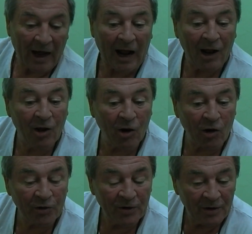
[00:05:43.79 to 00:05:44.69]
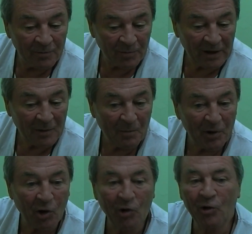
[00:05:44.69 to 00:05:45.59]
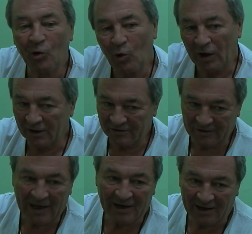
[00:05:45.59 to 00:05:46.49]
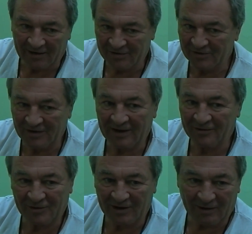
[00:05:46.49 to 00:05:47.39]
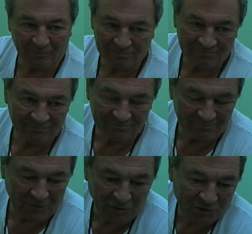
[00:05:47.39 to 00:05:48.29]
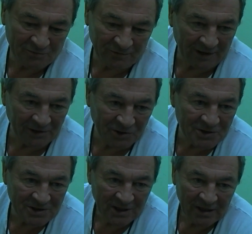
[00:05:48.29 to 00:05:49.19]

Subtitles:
and God being beyond all understanding, as it says in most religions.